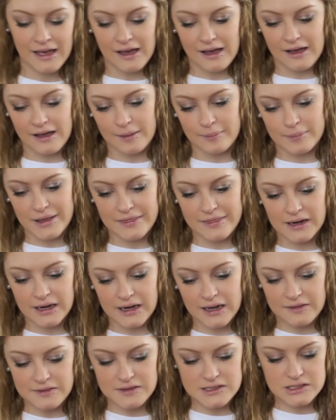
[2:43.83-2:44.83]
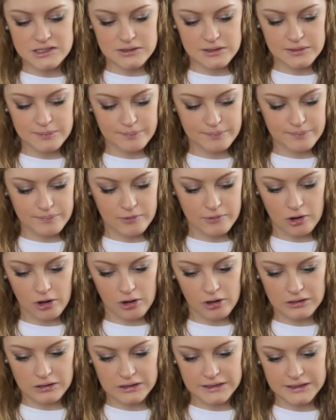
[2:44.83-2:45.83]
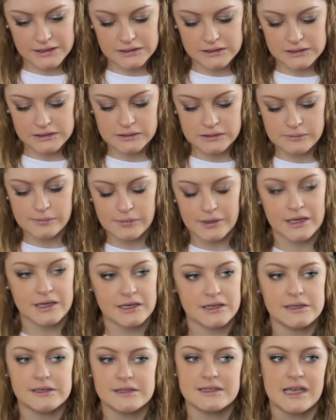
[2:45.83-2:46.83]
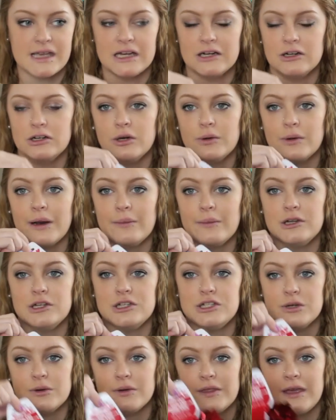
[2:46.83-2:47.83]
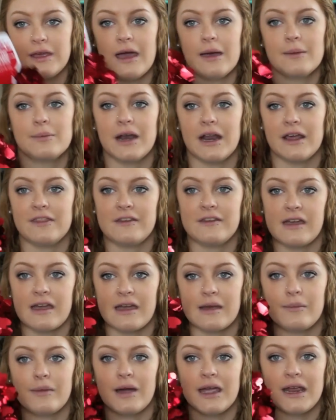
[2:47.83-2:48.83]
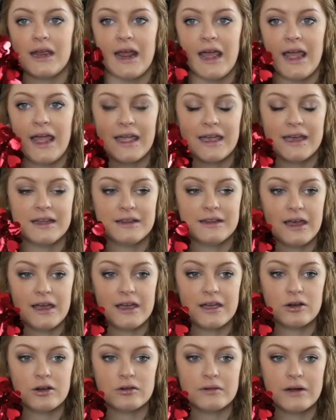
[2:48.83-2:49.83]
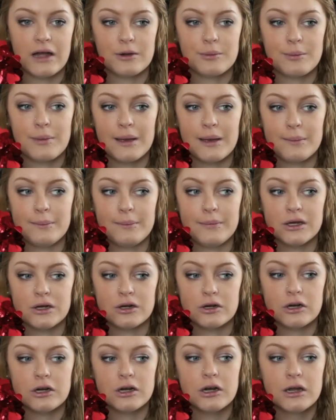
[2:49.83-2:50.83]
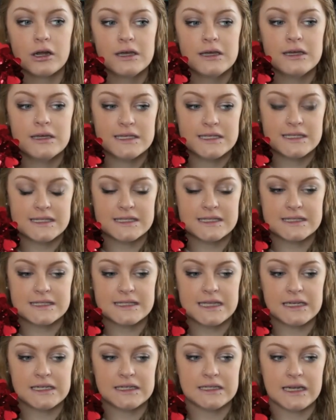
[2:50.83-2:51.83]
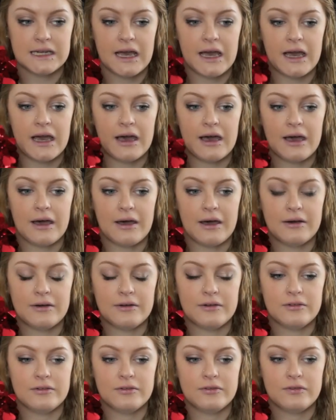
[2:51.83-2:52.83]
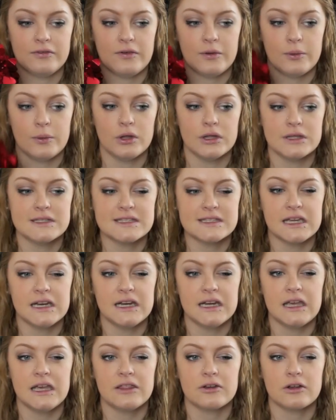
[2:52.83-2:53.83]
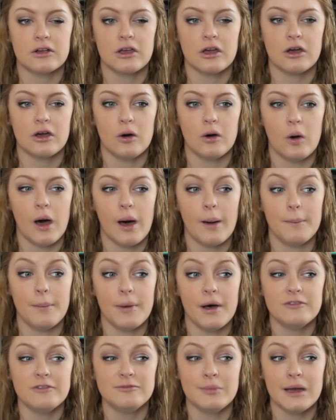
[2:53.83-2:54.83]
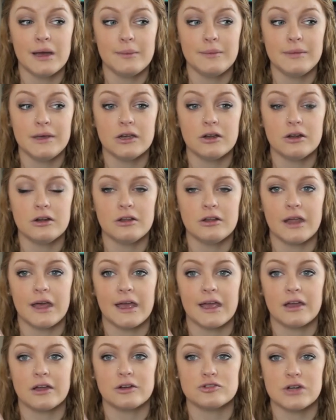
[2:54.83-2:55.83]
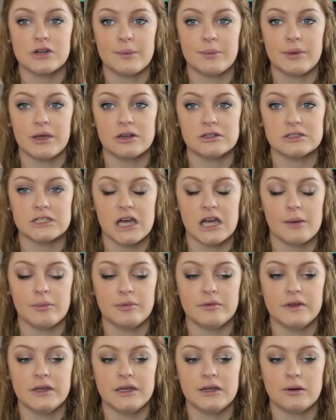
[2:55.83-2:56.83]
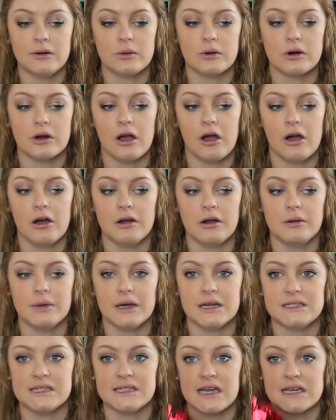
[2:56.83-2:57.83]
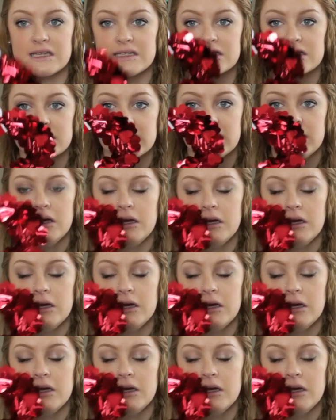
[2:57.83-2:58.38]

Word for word: Um, and then I got this garland because I don't know what I'm going to do with it yet, but I think I might hang it like around my mirror since they didn't have, well, it's going to either go above my mirror, like draping on top of it, or on my desk.